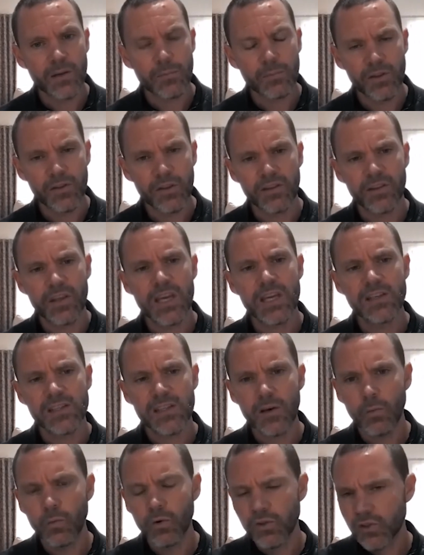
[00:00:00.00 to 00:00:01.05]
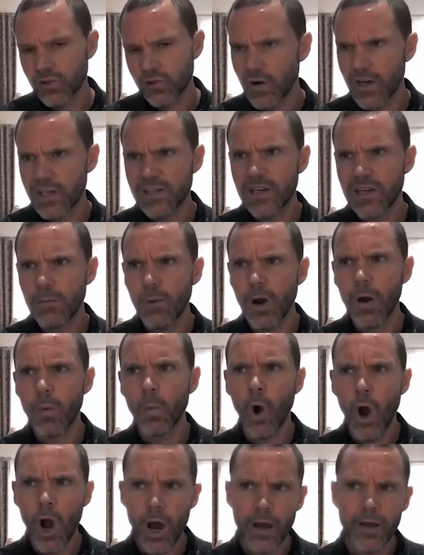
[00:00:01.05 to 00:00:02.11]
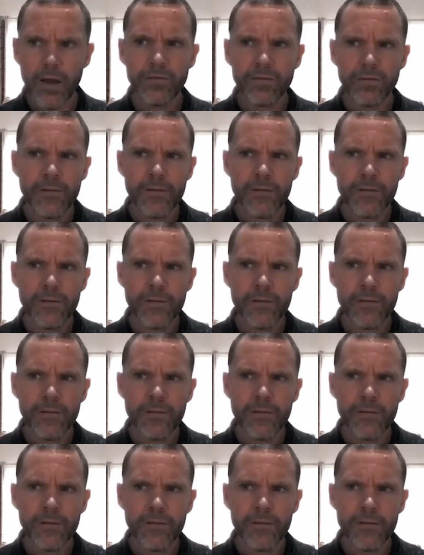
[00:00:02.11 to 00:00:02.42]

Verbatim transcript: but the things that were stressing my wife